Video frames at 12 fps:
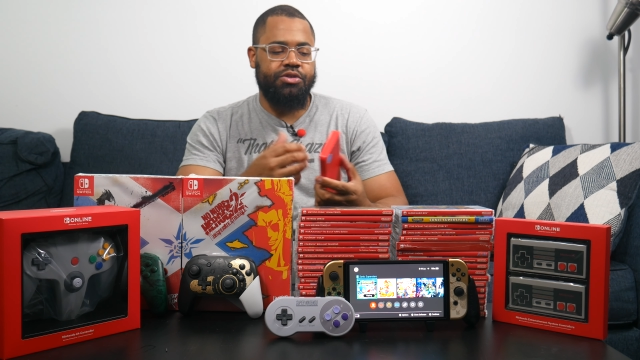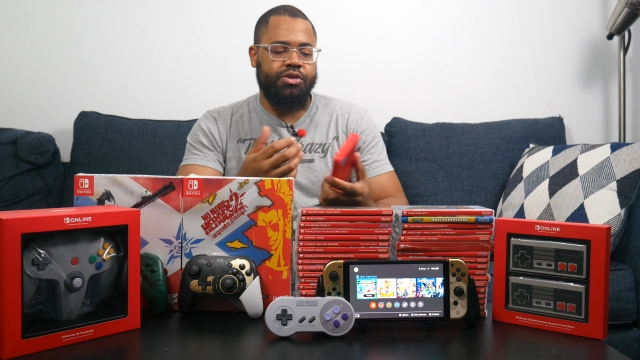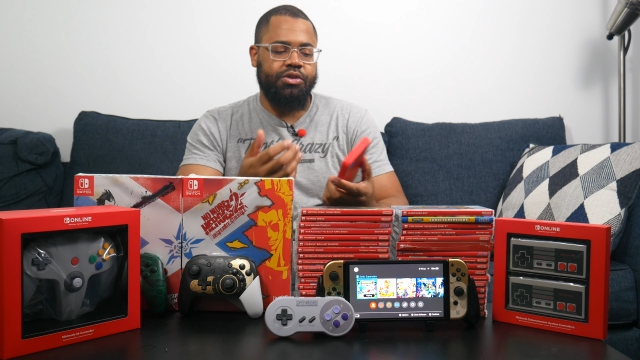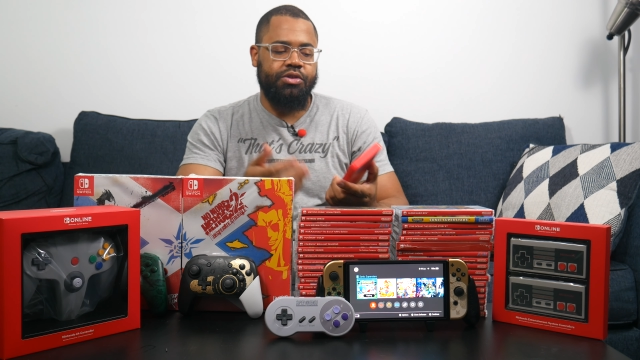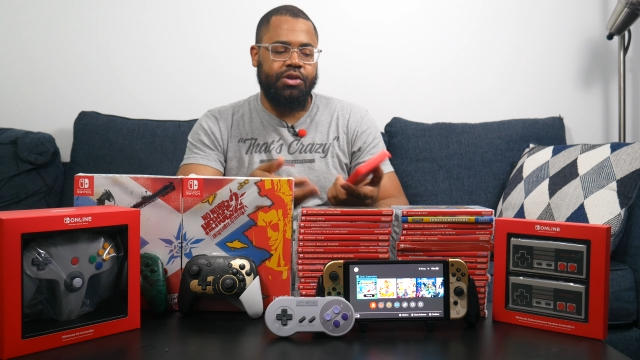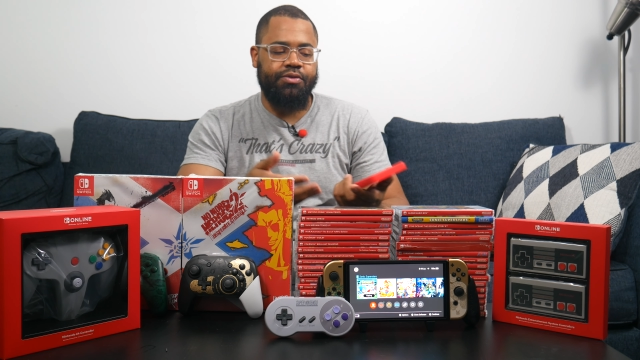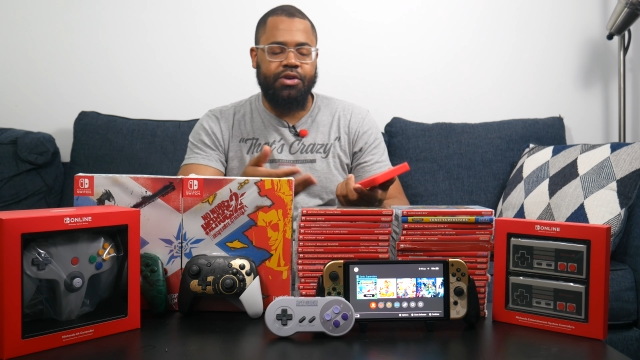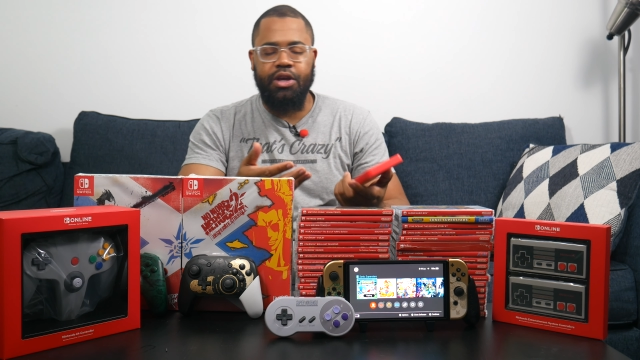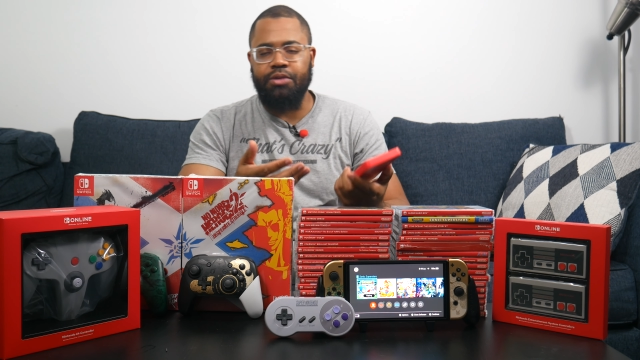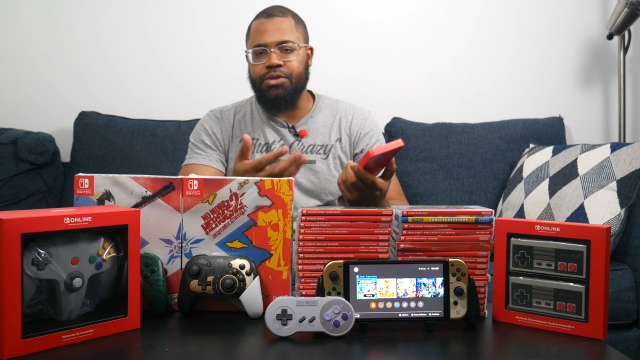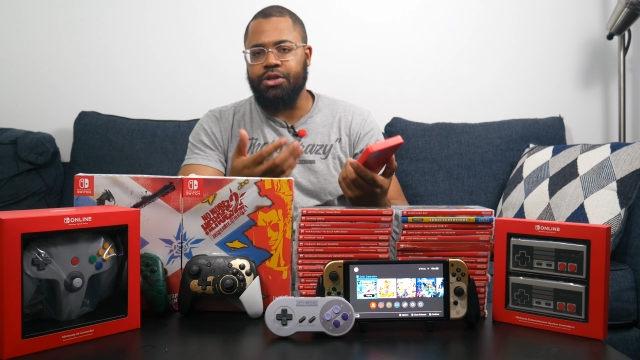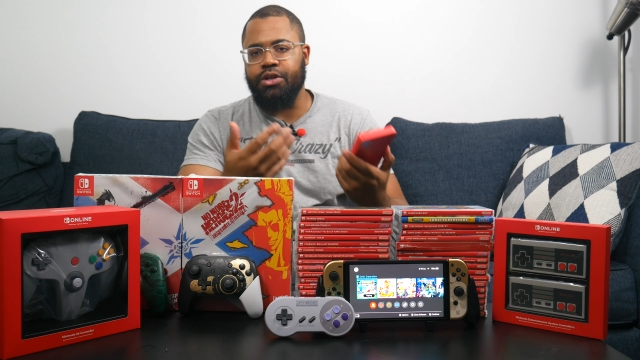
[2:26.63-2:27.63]
or you leave your
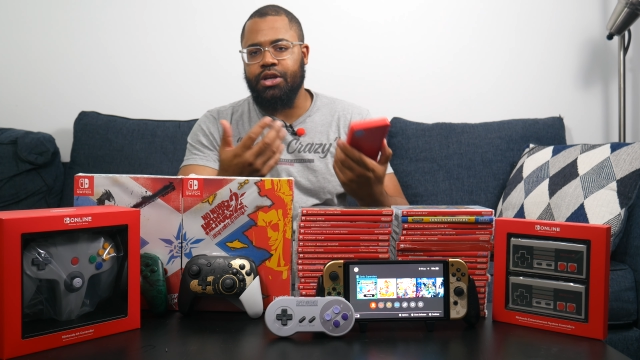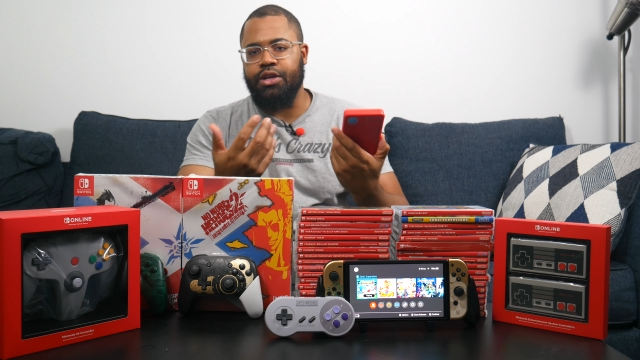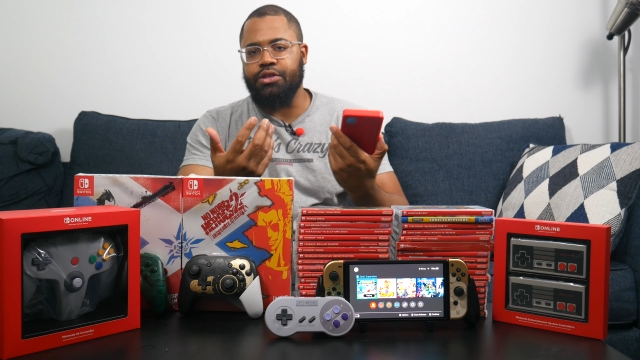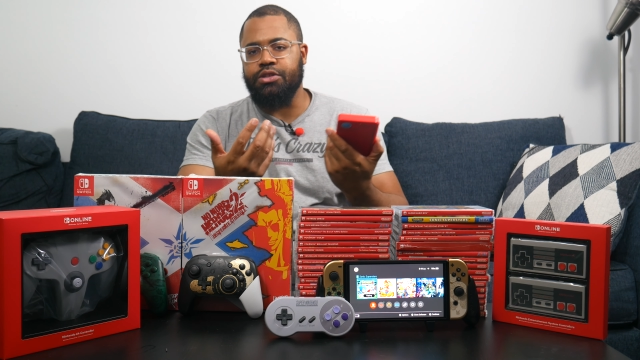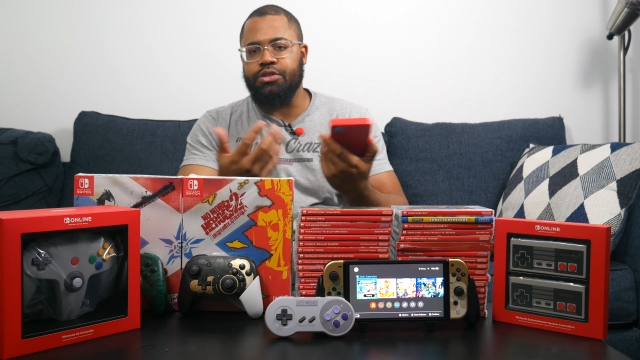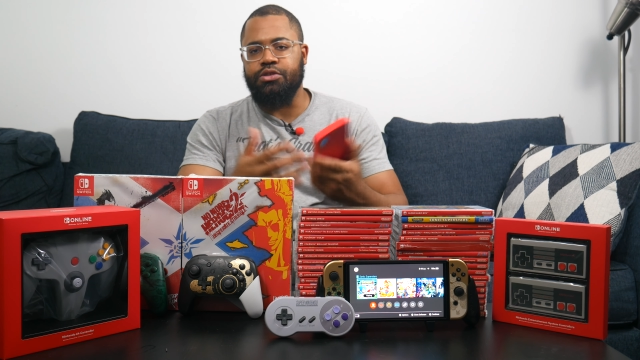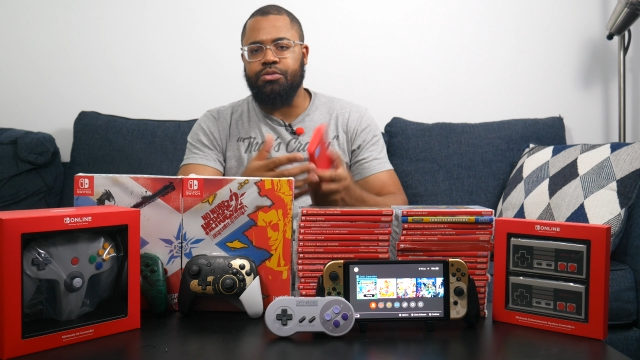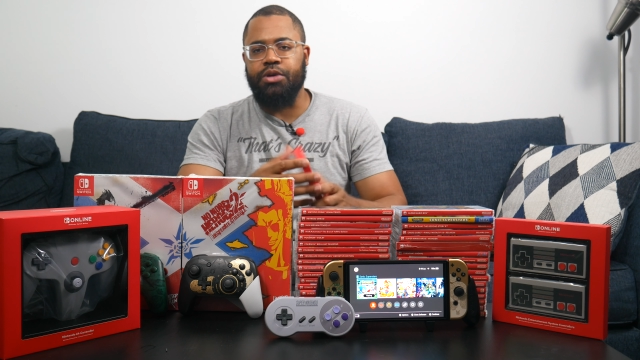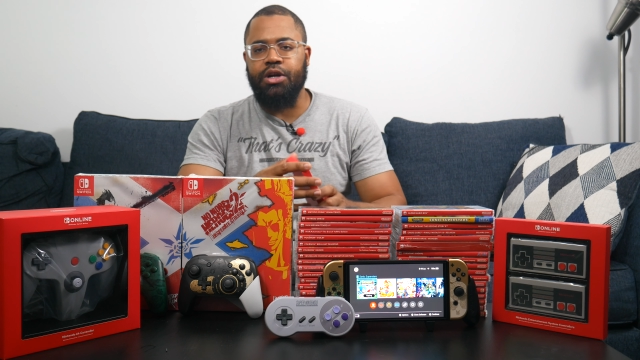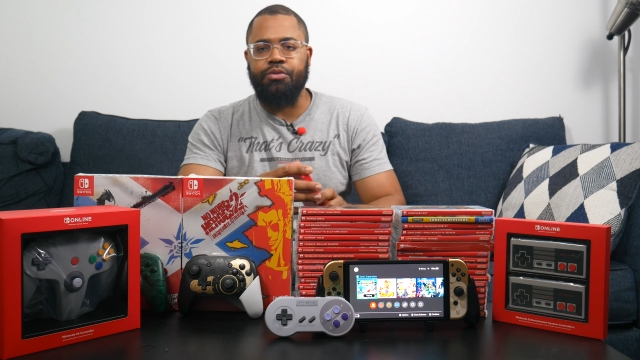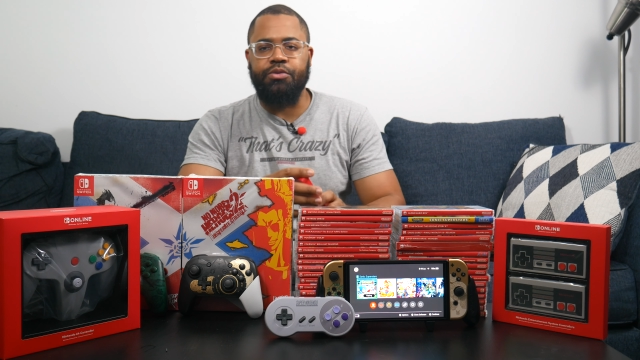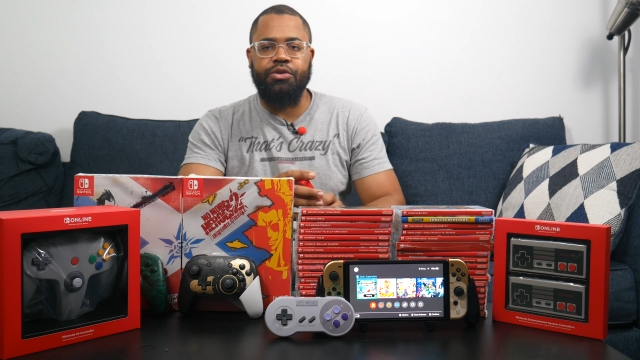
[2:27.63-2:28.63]
games in your cases, you
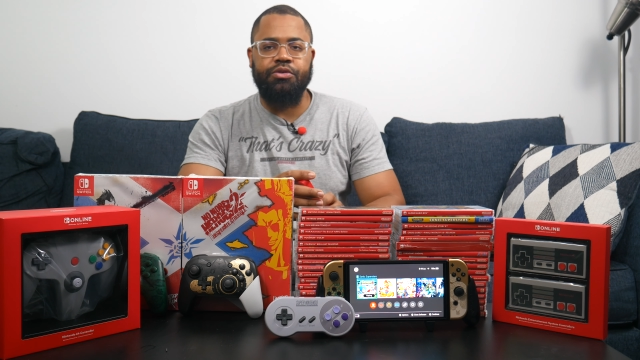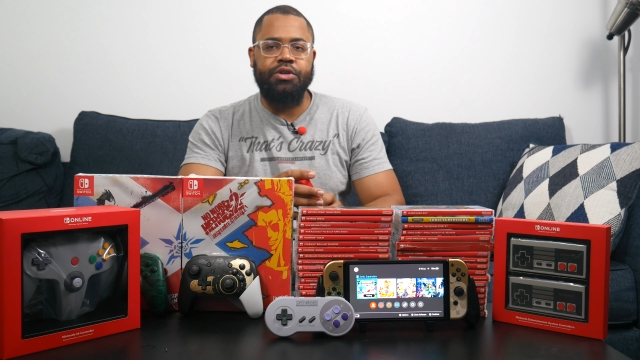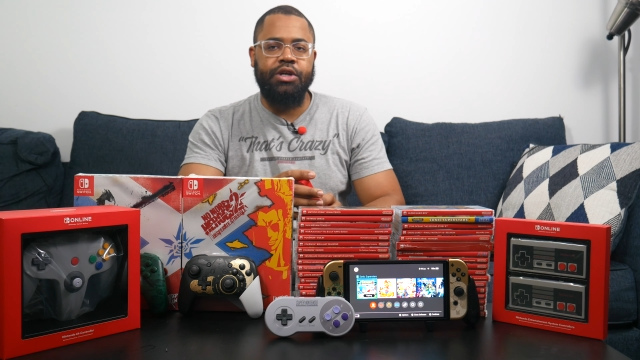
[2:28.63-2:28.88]
probably won't